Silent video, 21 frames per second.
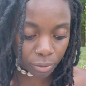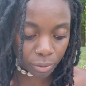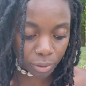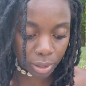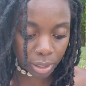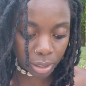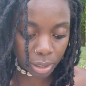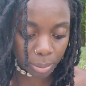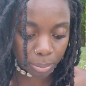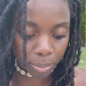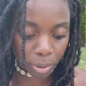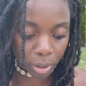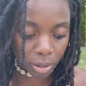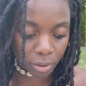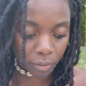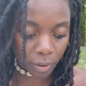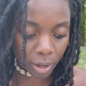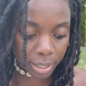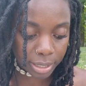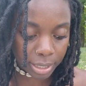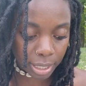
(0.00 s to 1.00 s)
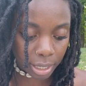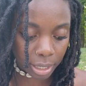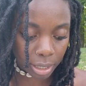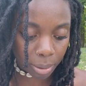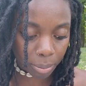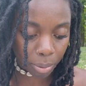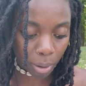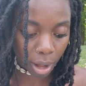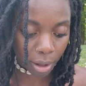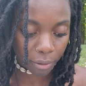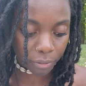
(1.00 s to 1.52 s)
reading the book of Isaiah the
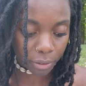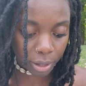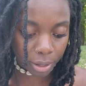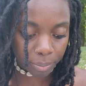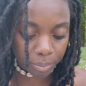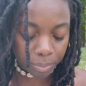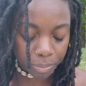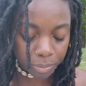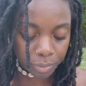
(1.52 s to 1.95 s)
prophet.